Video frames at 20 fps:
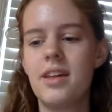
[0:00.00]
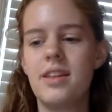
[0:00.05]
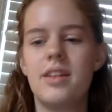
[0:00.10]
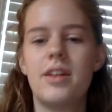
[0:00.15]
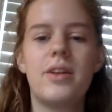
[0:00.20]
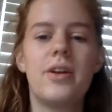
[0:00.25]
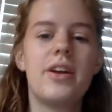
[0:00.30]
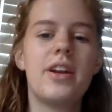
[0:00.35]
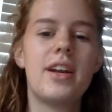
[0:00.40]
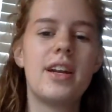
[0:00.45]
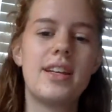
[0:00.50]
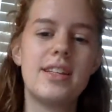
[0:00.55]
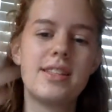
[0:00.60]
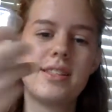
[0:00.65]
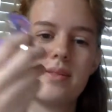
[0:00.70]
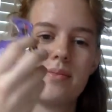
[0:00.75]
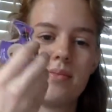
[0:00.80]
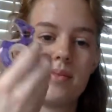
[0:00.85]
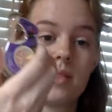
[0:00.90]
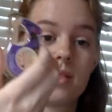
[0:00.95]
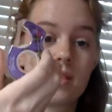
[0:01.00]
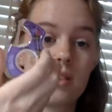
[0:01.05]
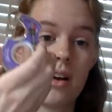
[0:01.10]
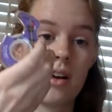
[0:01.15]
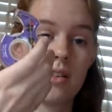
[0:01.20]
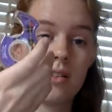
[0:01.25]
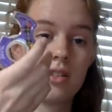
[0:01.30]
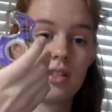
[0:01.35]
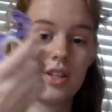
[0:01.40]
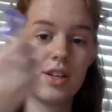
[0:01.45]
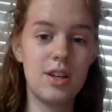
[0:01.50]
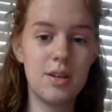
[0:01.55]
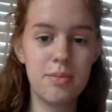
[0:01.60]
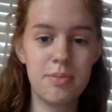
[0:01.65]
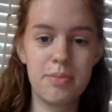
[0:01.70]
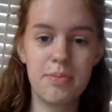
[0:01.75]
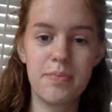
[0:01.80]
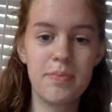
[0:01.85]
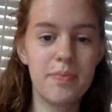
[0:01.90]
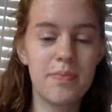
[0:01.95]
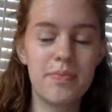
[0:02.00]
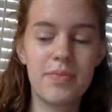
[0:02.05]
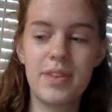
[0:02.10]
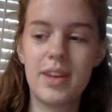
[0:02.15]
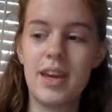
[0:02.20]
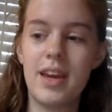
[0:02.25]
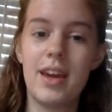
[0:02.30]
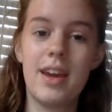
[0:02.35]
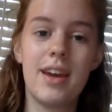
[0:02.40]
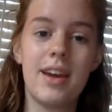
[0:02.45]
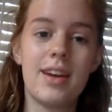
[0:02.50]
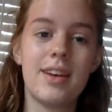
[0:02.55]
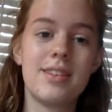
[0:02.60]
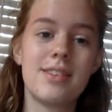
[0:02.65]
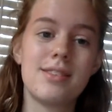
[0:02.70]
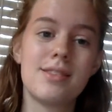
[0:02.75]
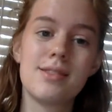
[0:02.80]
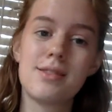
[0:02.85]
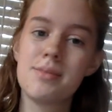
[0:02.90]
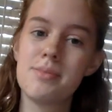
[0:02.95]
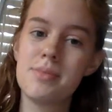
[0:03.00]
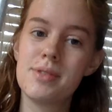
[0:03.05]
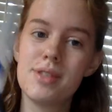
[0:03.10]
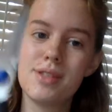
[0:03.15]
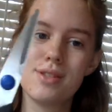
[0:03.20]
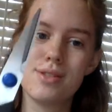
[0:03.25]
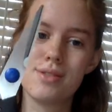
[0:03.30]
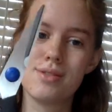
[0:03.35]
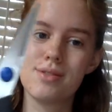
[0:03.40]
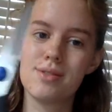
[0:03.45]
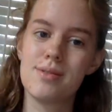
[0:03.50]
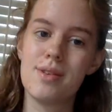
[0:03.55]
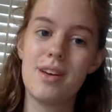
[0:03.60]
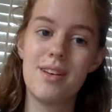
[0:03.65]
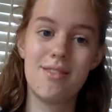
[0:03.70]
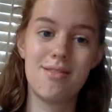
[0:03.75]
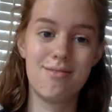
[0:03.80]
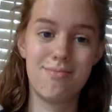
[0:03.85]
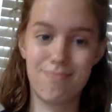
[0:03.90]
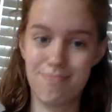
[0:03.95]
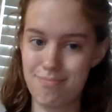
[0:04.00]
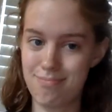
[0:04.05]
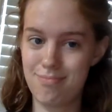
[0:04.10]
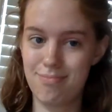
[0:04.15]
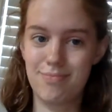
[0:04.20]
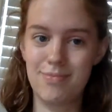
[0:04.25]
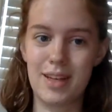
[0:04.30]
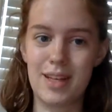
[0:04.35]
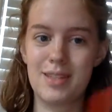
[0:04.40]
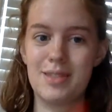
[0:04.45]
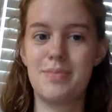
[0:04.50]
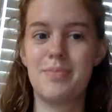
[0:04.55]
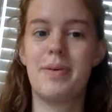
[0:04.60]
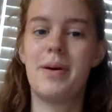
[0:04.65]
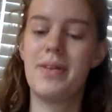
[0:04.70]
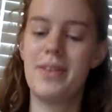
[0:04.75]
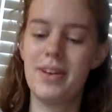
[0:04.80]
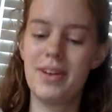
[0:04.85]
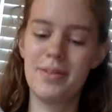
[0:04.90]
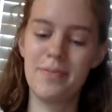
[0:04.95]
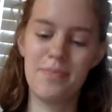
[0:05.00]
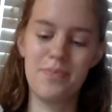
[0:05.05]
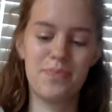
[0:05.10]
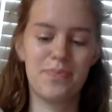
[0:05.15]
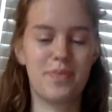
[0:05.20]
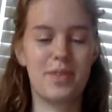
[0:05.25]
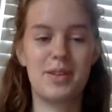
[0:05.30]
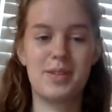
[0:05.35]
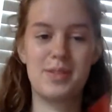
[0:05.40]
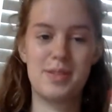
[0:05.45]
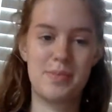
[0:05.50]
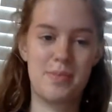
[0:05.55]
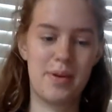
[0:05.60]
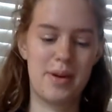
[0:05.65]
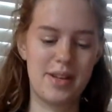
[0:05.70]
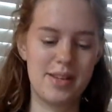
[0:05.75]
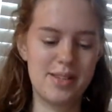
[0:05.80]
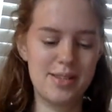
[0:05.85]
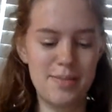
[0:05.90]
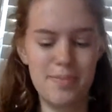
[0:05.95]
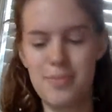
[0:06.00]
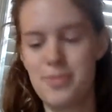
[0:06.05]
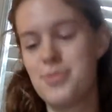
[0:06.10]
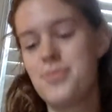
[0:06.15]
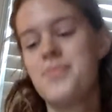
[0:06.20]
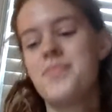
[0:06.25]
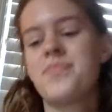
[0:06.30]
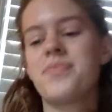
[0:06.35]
Then you're going to need some scotch tape and some scissors, and that's about it. It's pretty simple.